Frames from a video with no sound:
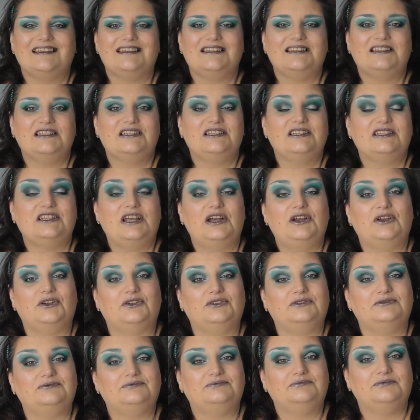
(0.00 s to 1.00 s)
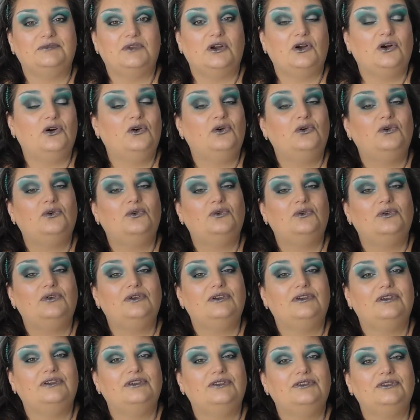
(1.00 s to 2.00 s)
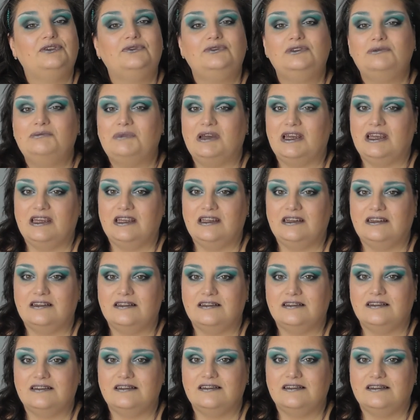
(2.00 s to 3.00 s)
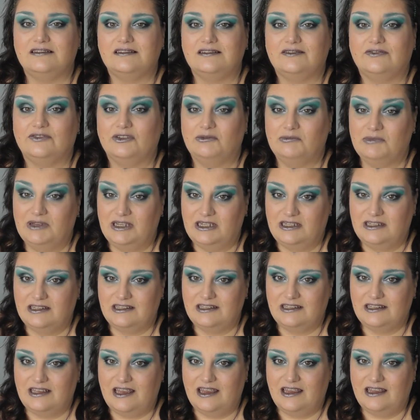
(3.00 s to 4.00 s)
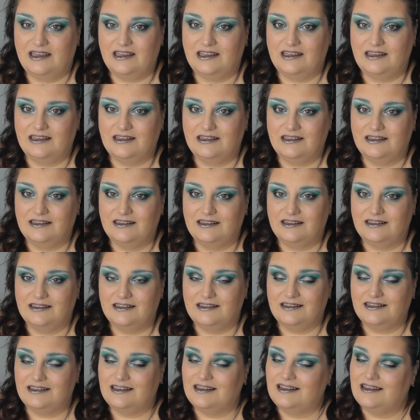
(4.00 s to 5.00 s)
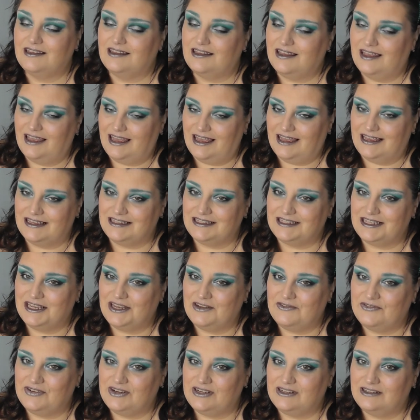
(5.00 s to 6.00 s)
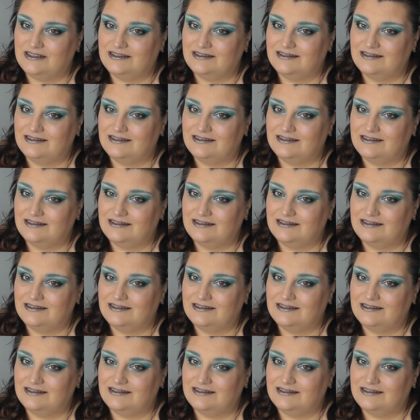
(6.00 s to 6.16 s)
So, all that remains for me to say, as ever,